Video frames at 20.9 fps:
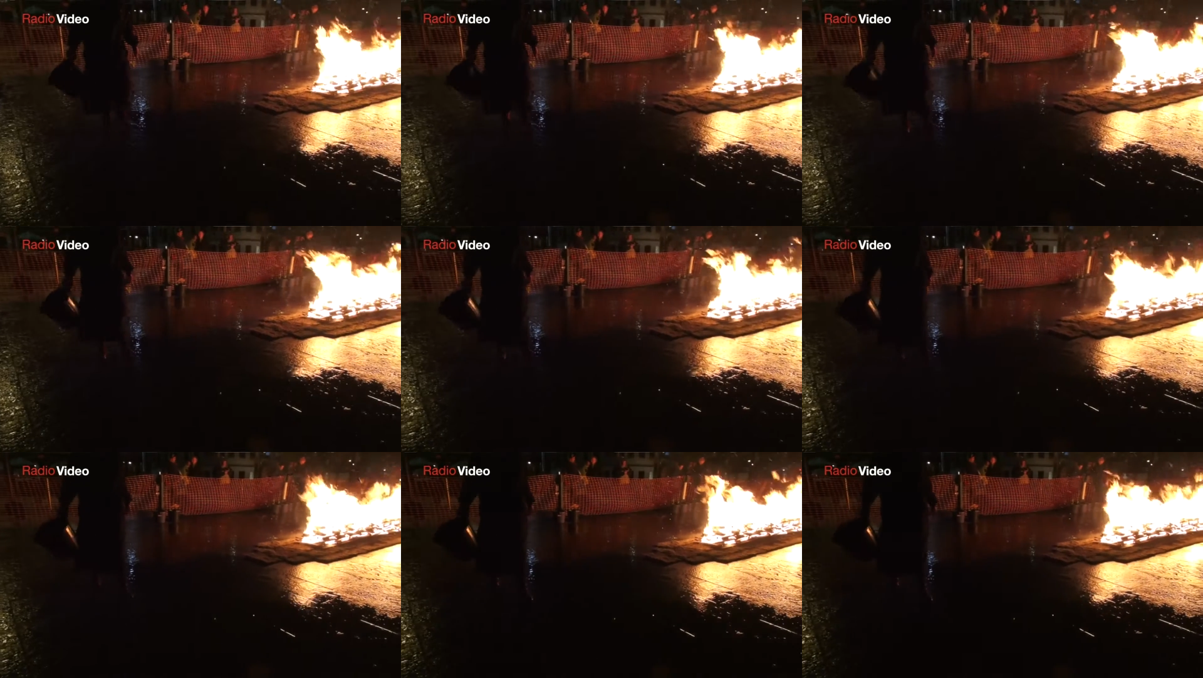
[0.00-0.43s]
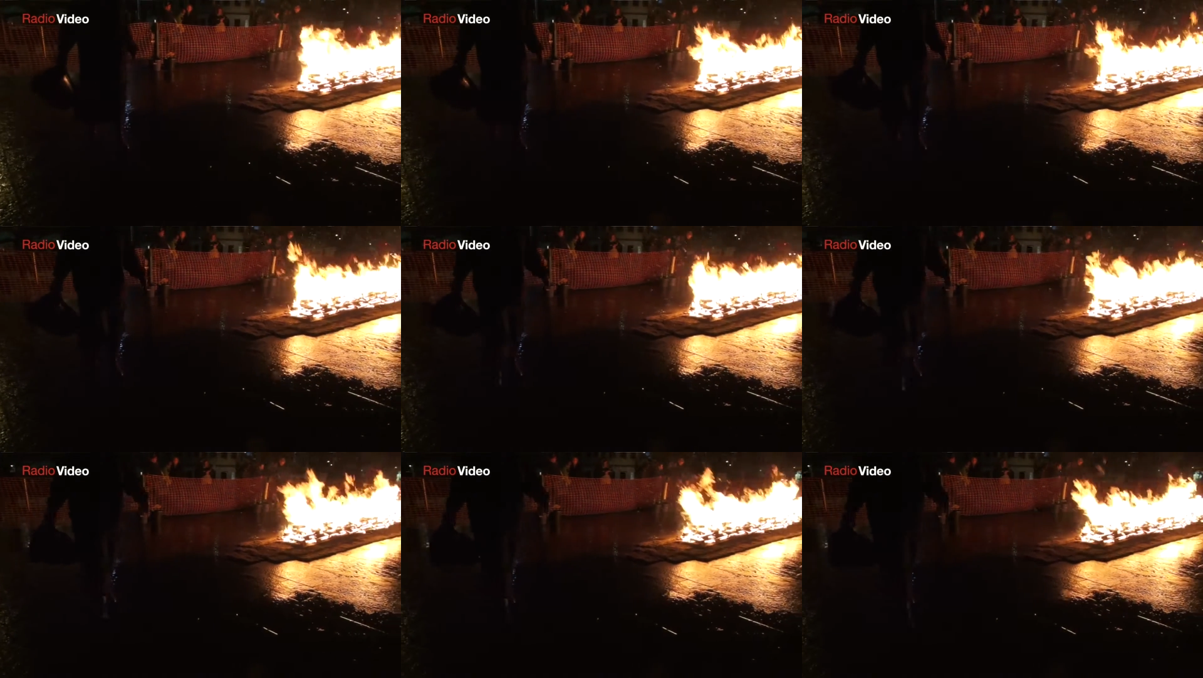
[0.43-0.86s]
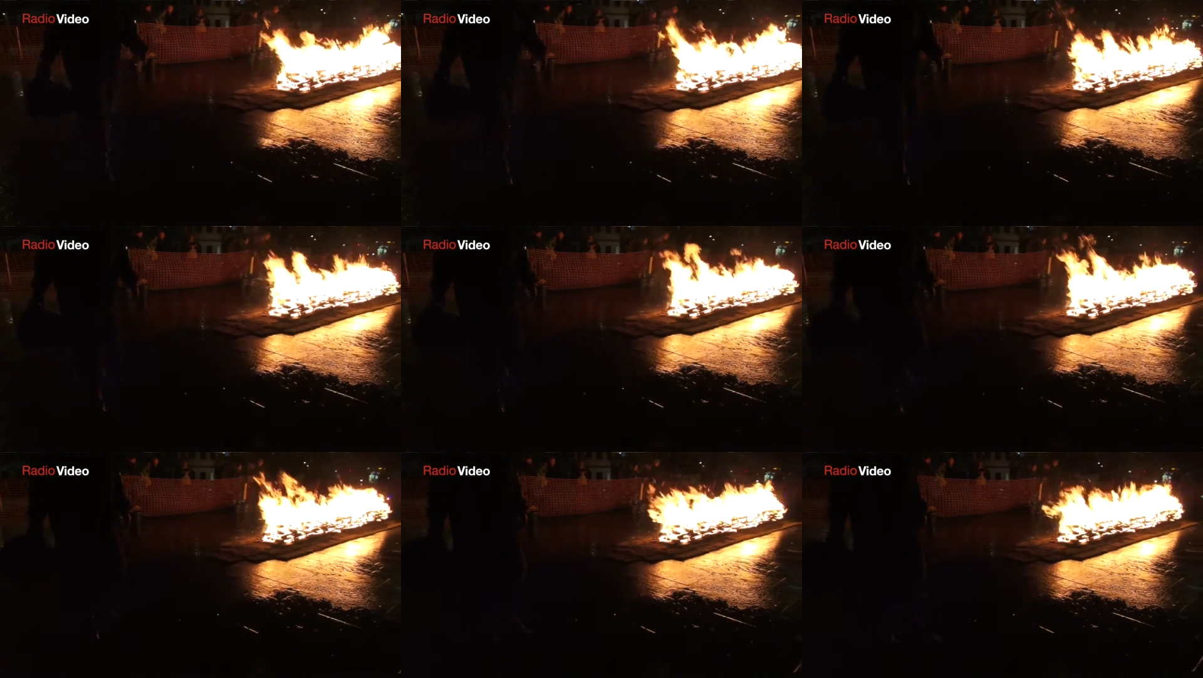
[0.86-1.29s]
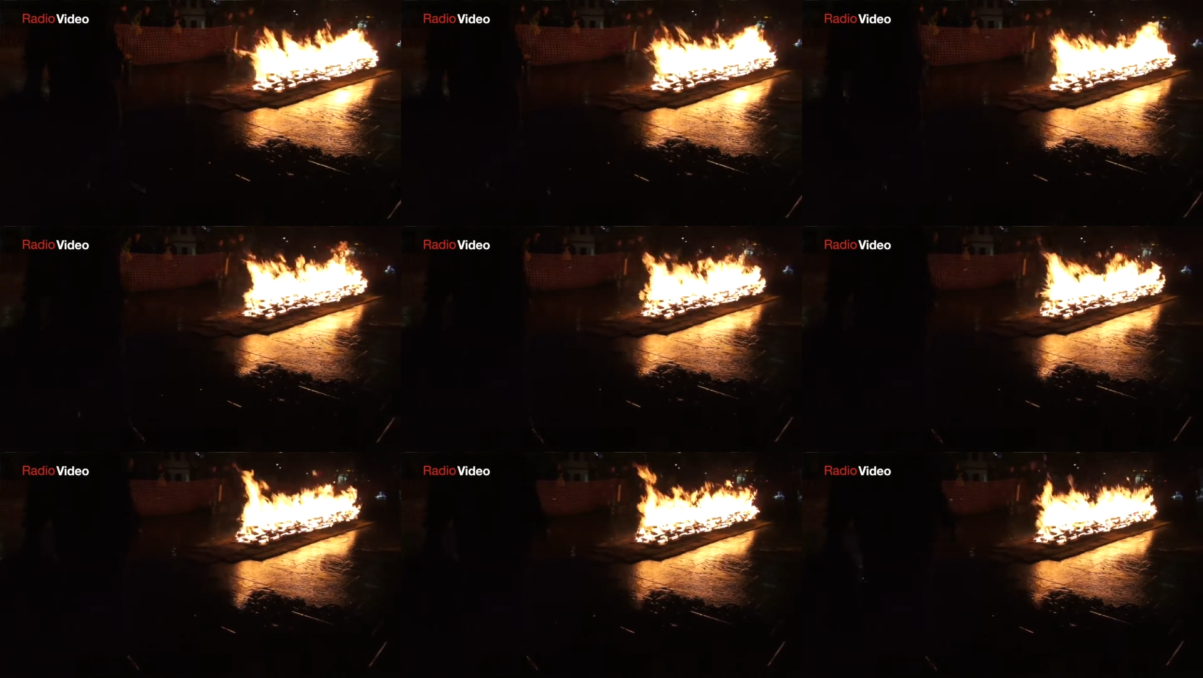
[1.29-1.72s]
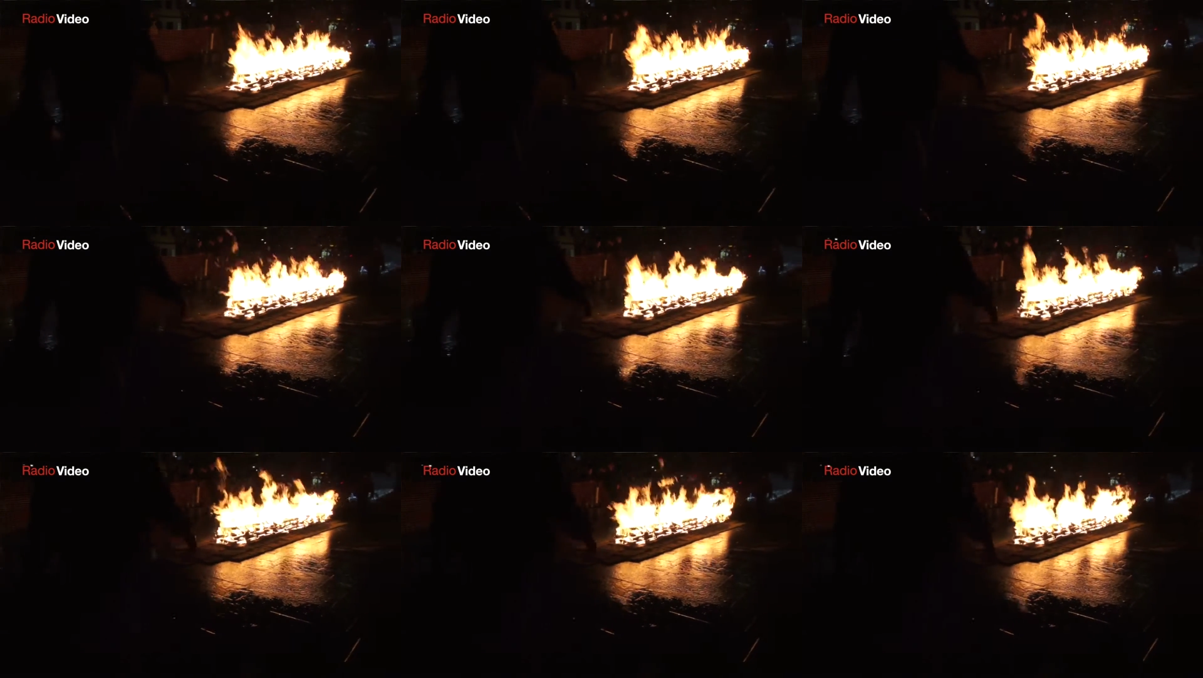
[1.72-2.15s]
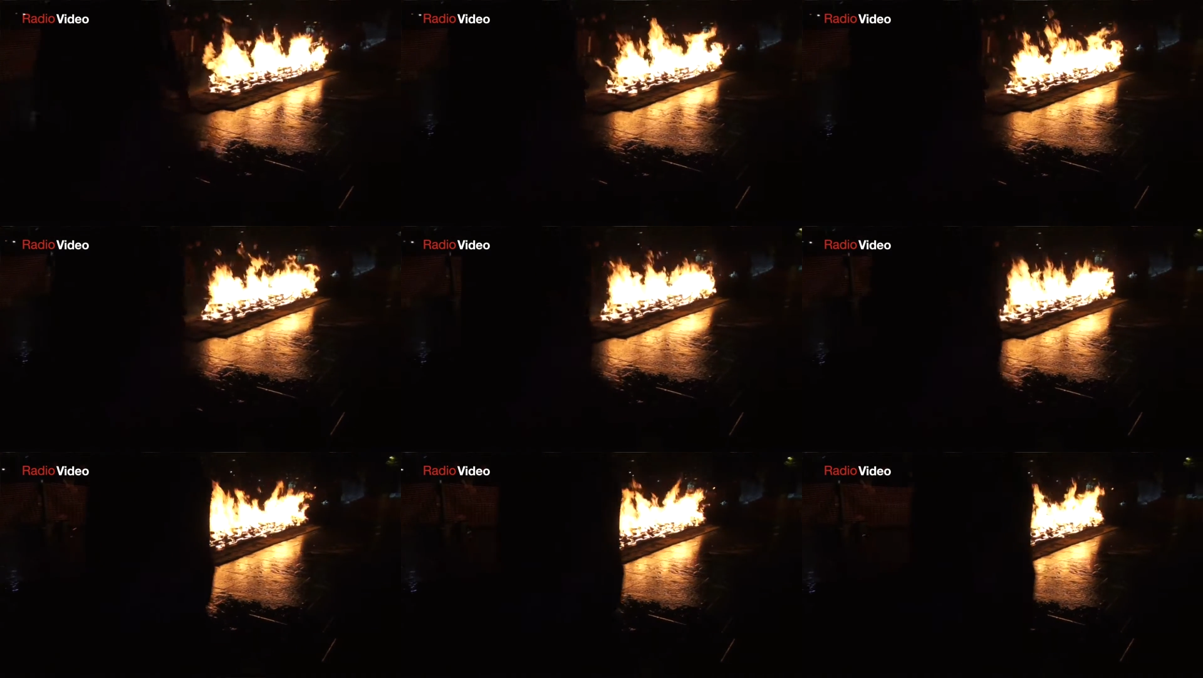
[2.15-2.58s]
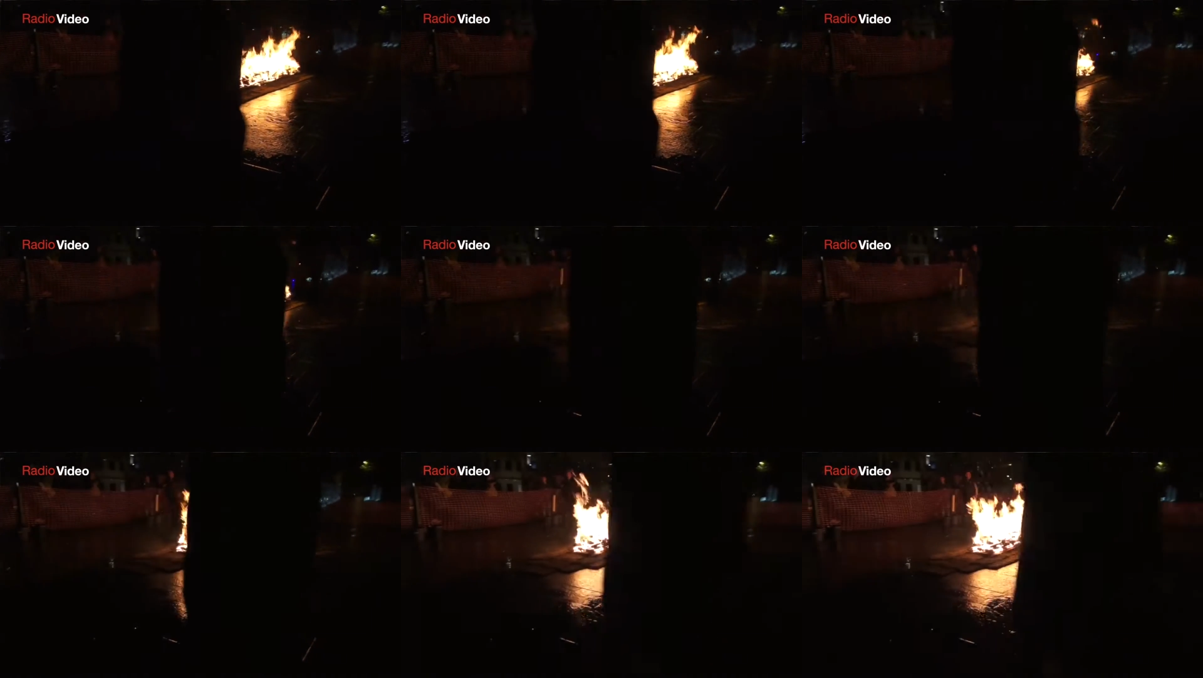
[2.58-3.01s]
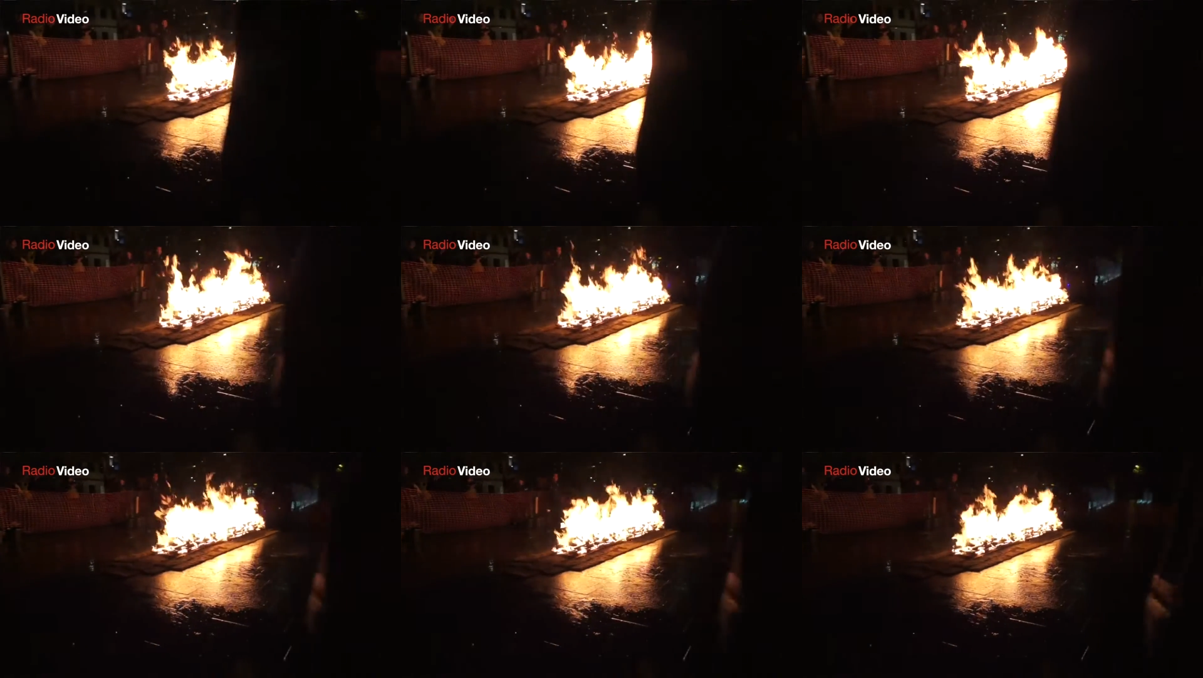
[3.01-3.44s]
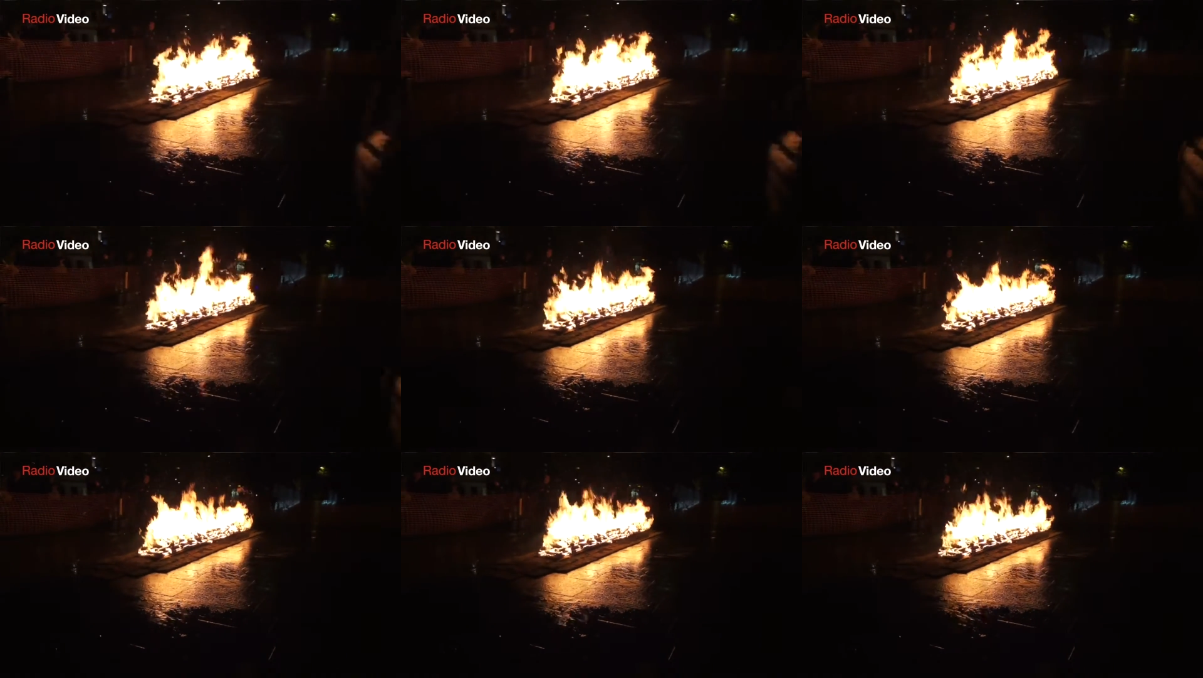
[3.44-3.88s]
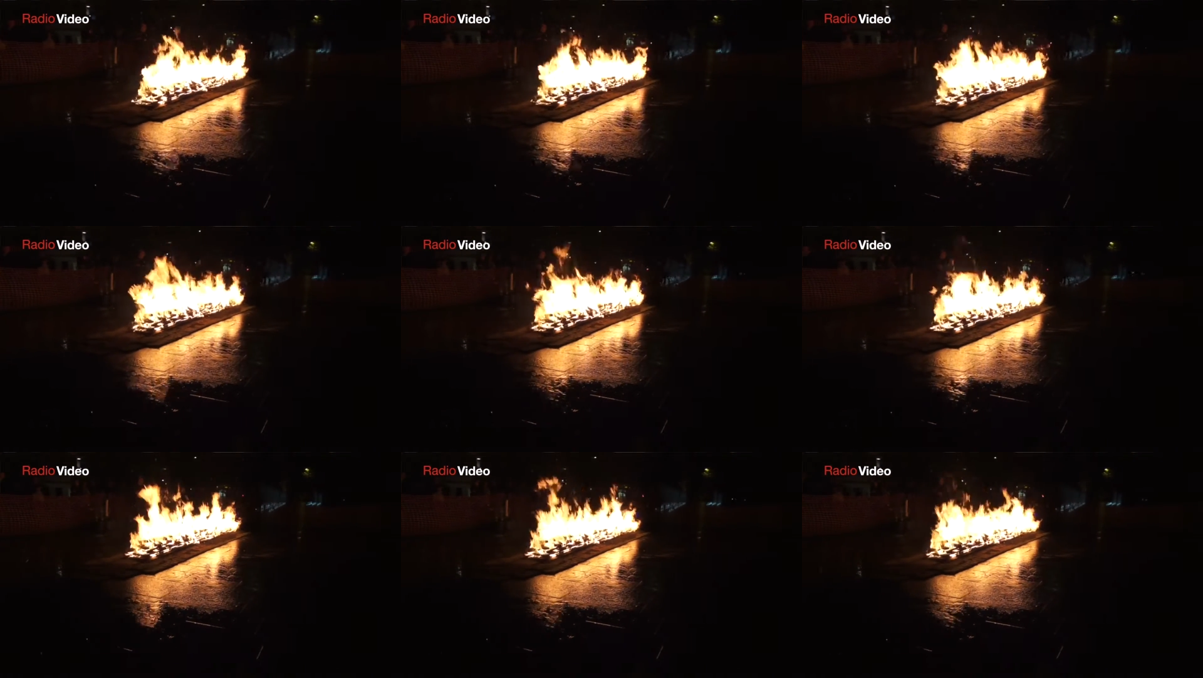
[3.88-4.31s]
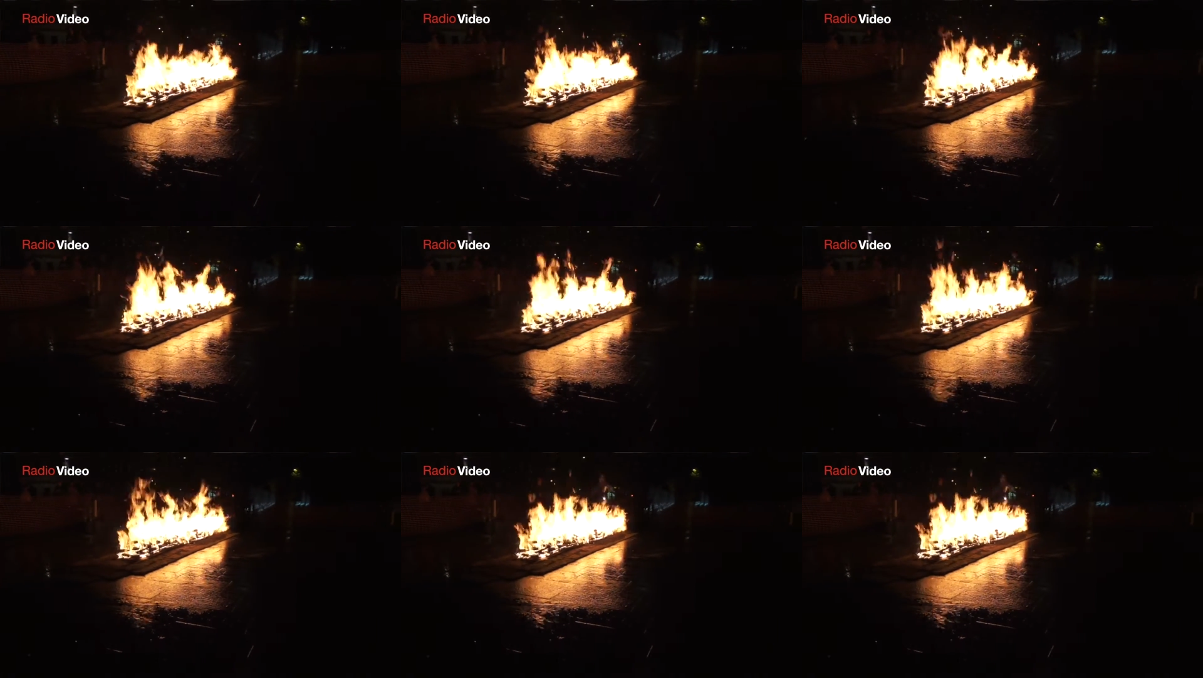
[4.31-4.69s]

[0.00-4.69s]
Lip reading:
(no speaker visible)